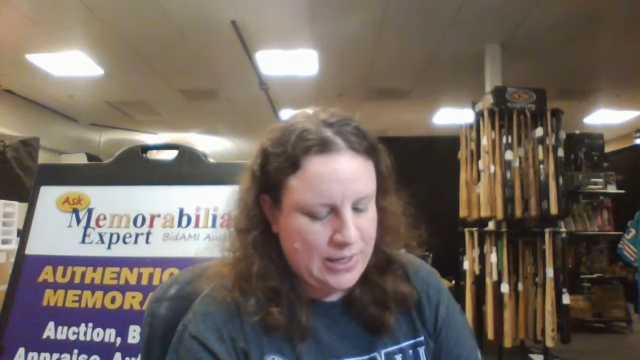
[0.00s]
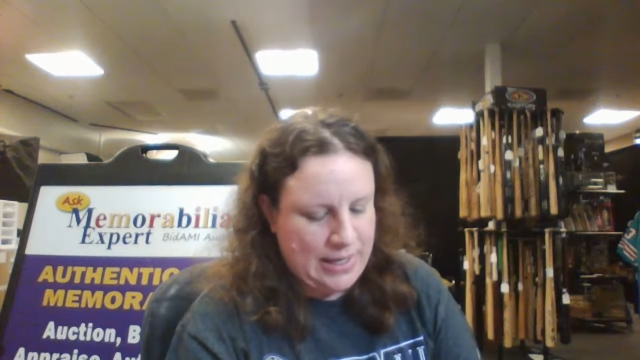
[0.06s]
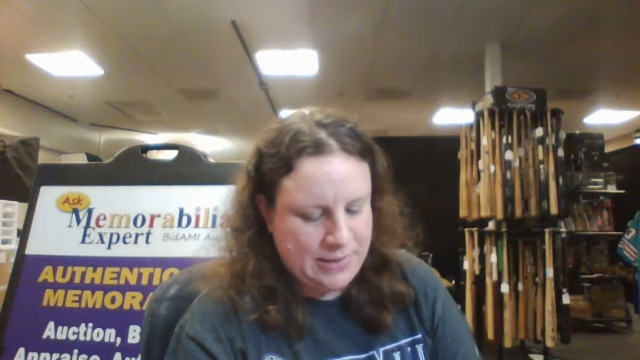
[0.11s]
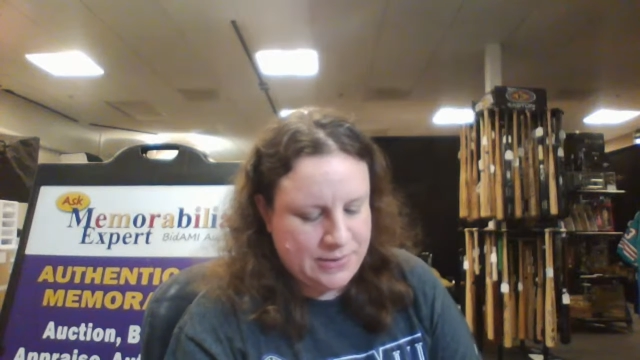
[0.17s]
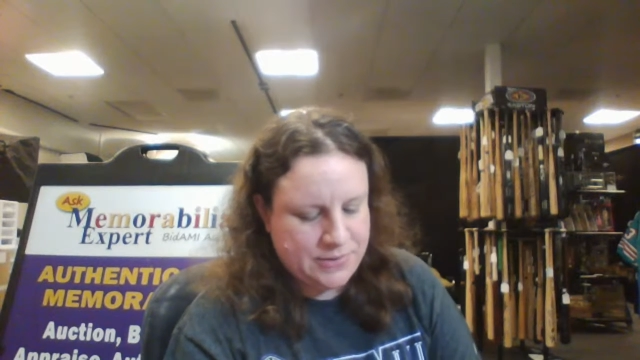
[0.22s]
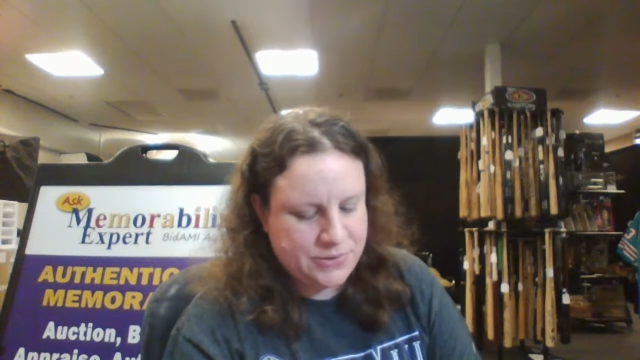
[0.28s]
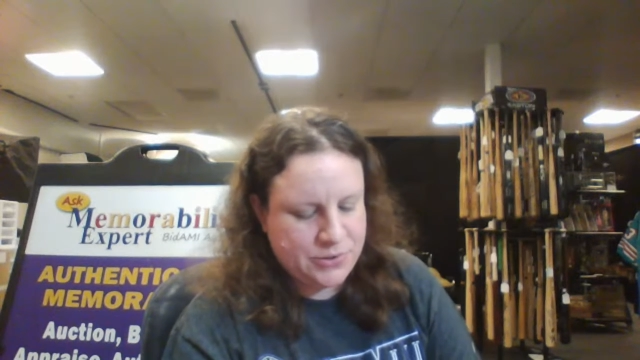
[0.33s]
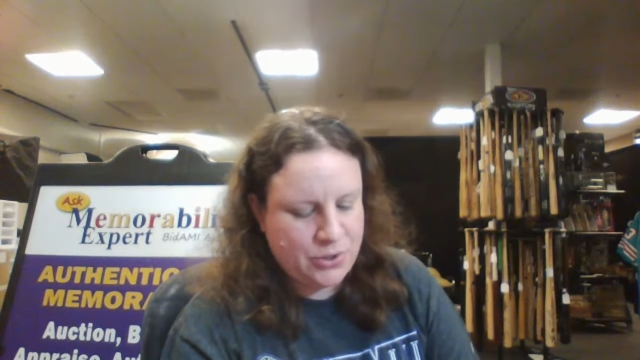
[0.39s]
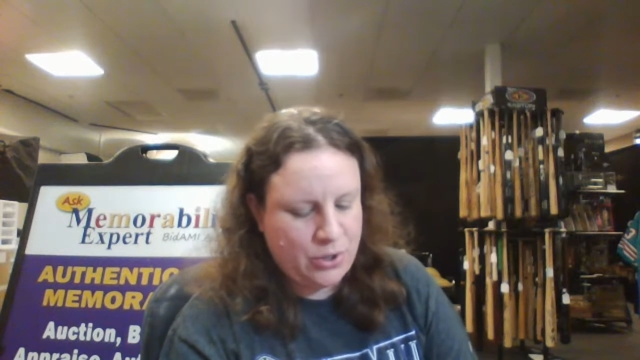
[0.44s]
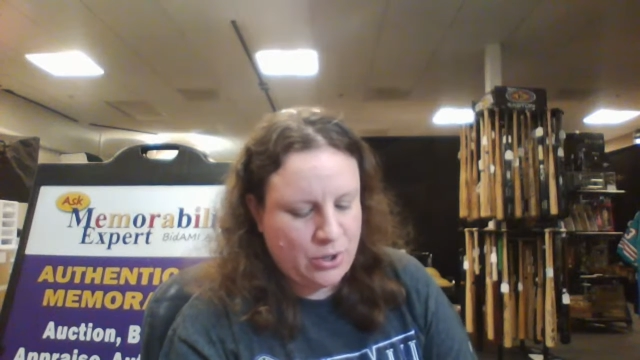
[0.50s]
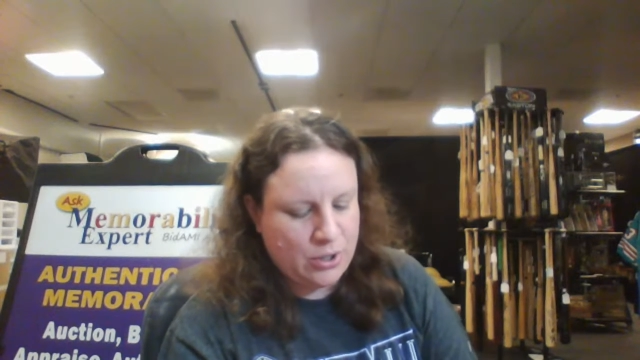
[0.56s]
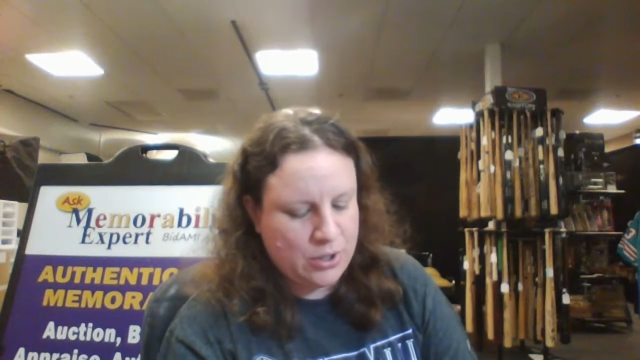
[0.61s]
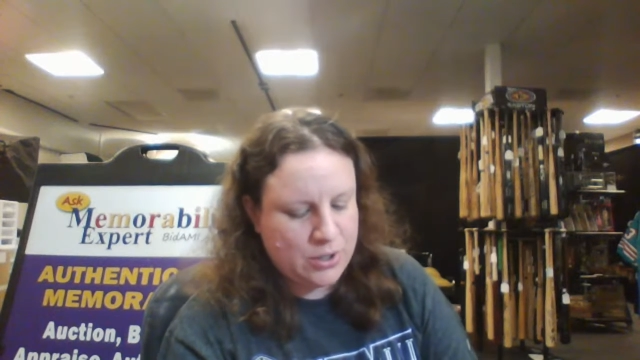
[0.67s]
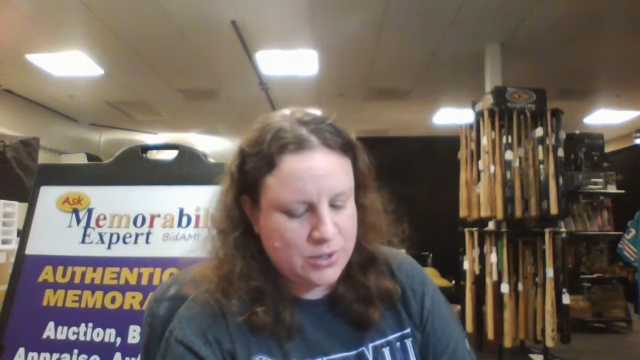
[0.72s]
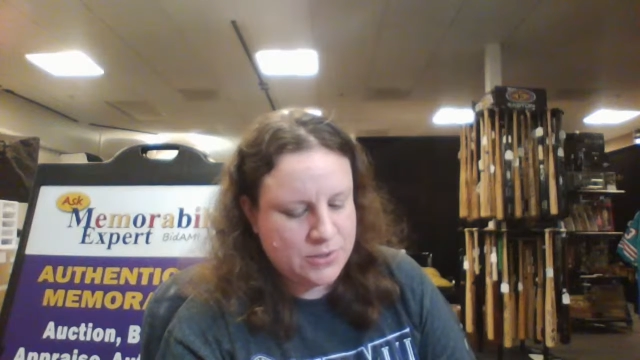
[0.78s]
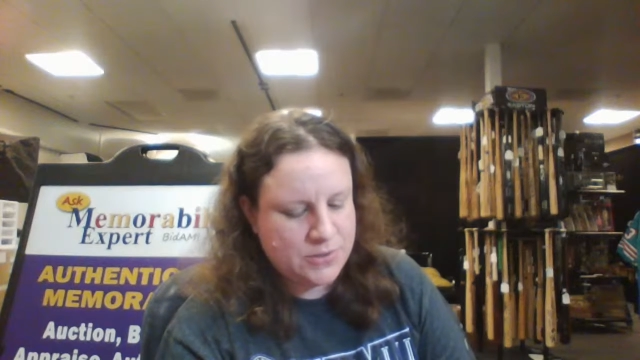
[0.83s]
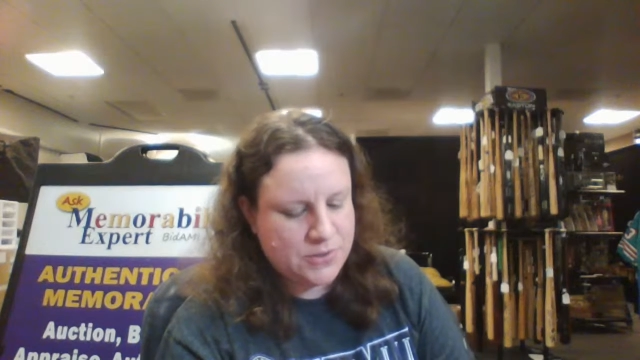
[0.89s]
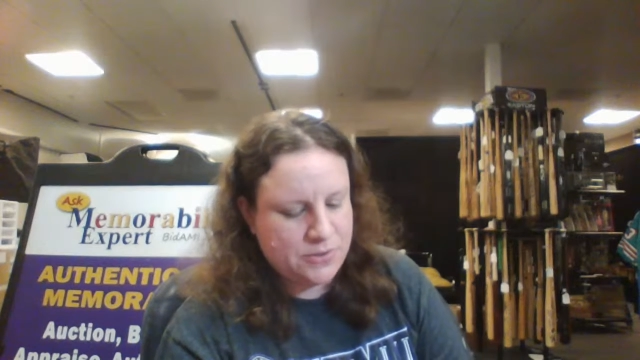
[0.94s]
end
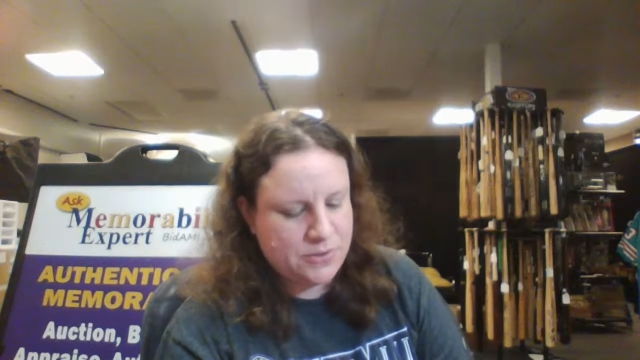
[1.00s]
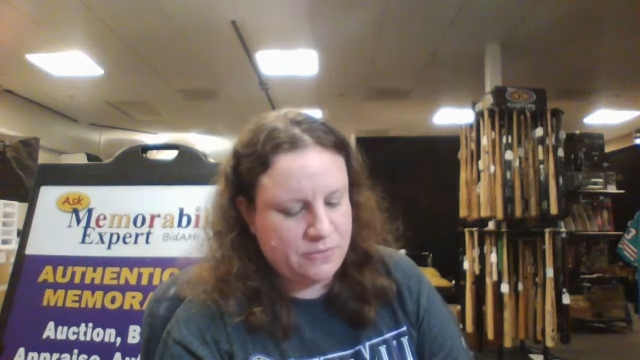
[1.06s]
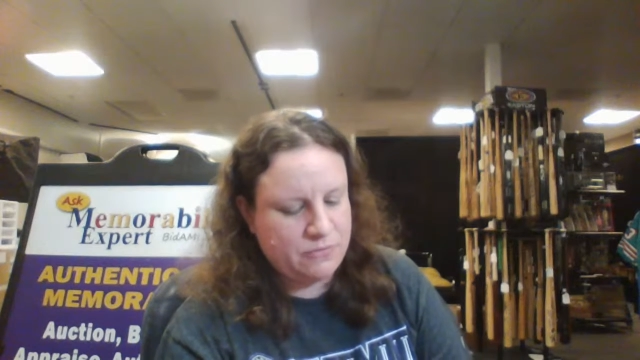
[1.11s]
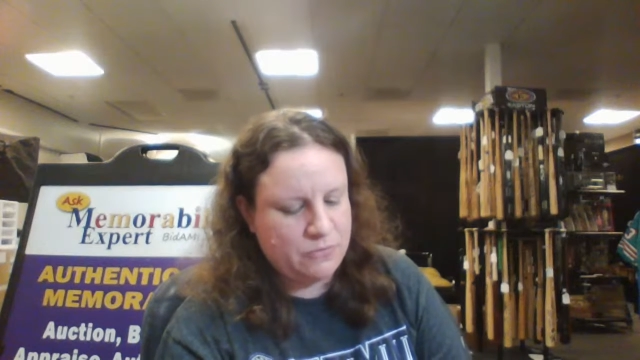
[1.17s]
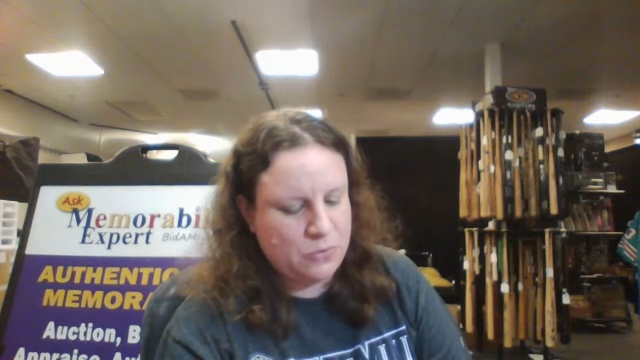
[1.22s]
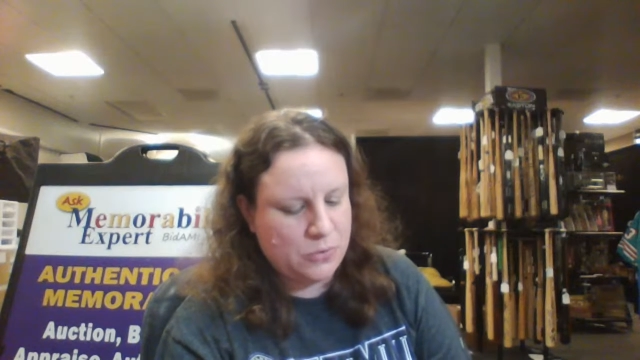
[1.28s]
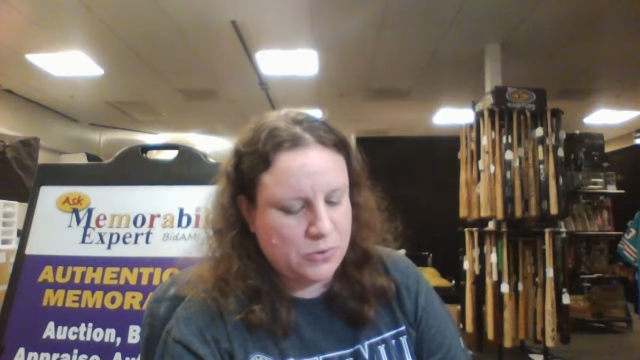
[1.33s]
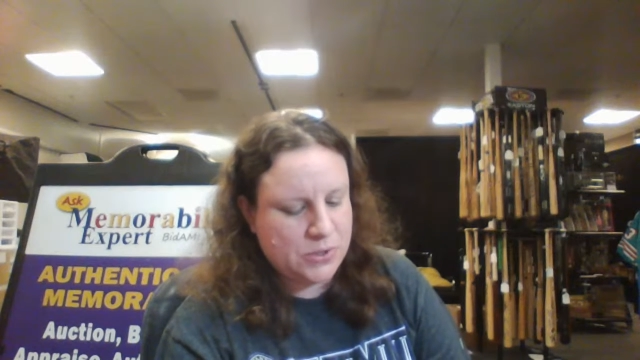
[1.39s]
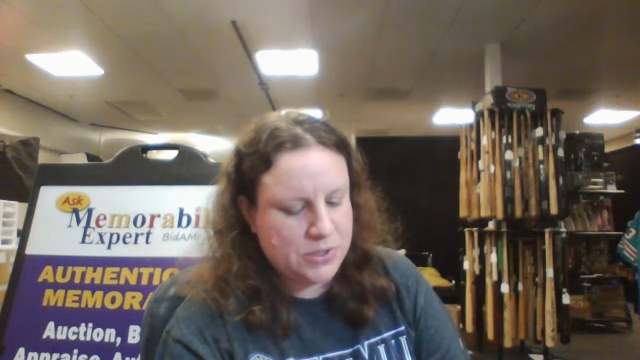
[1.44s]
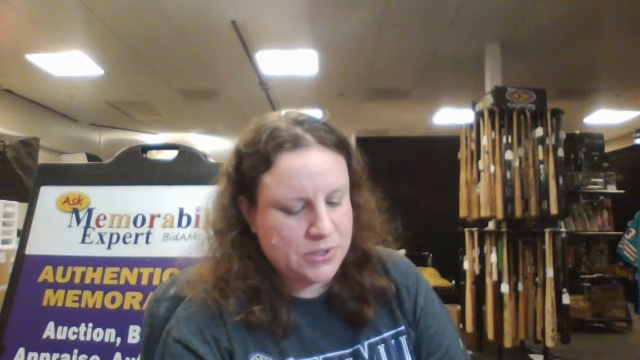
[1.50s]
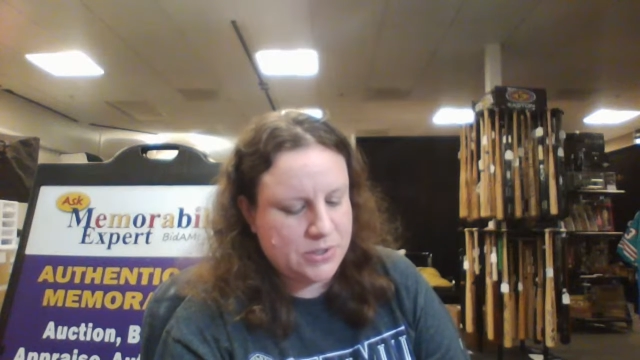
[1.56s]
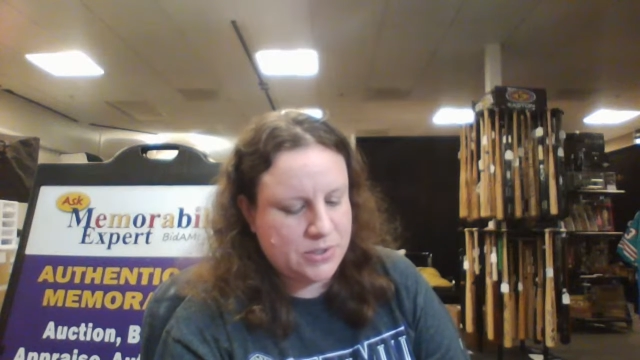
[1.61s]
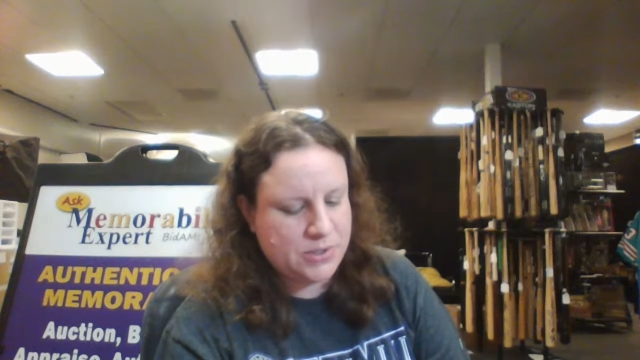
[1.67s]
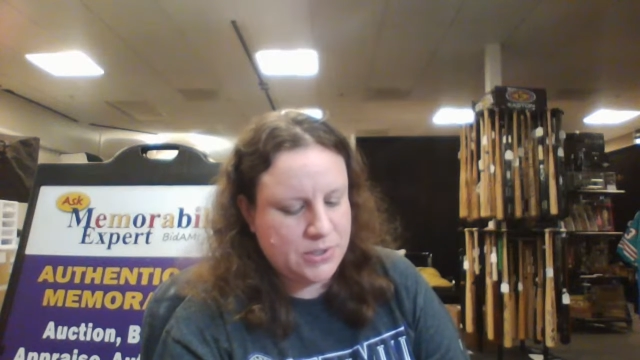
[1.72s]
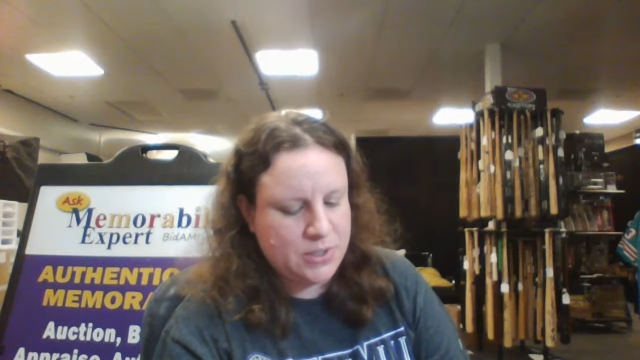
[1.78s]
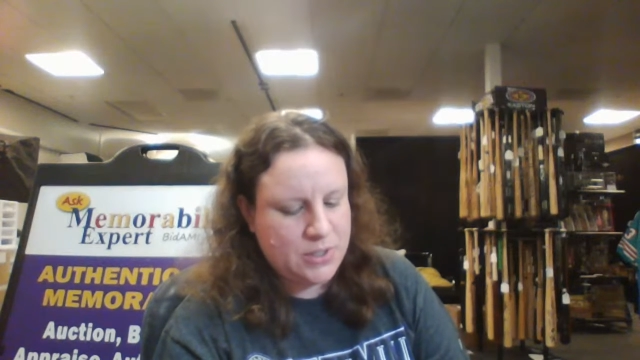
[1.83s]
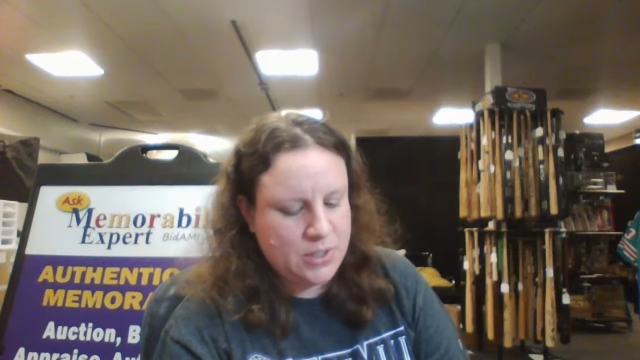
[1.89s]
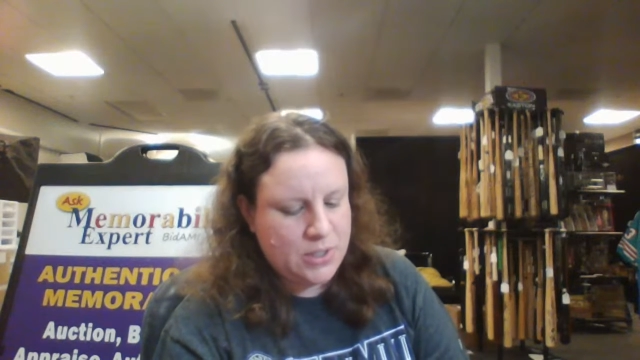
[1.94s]
cards, of course.